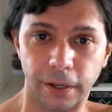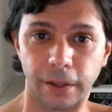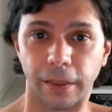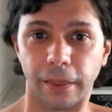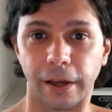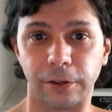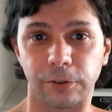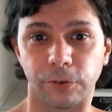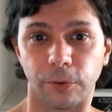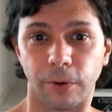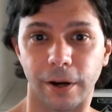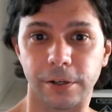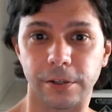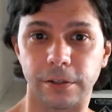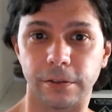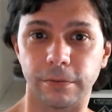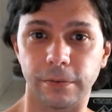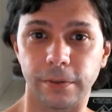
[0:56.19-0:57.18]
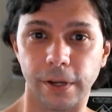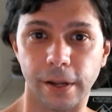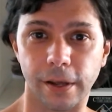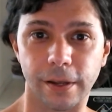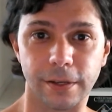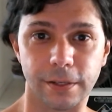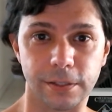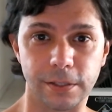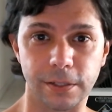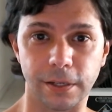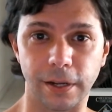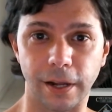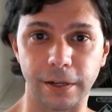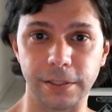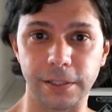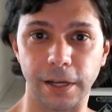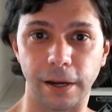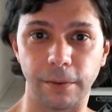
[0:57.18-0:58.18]
Thanks for watching. See you
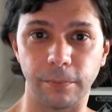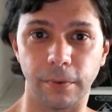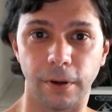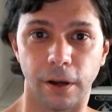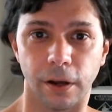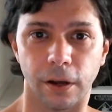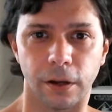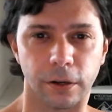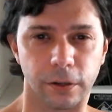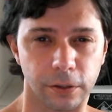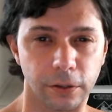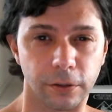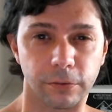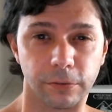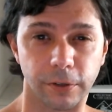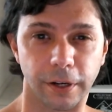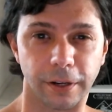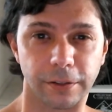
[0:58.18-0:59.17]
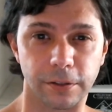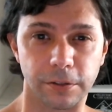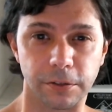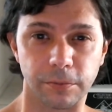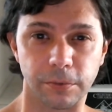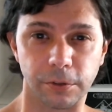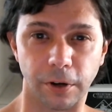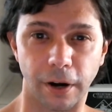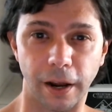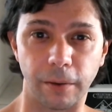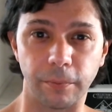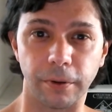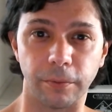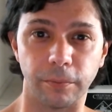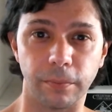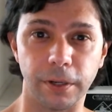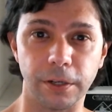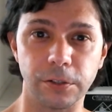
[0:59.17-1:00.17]
next time. Don't forget to subscribe
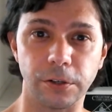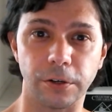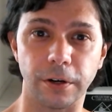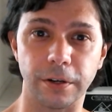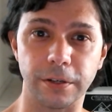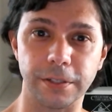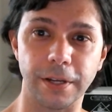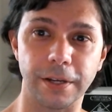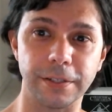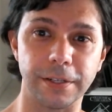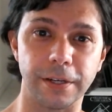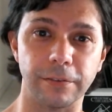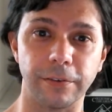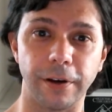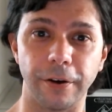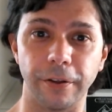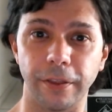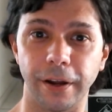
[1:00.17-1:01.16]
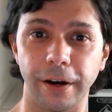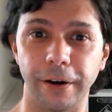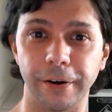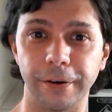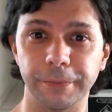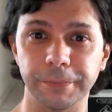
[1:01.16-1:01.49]
and be sure to stay safe out there.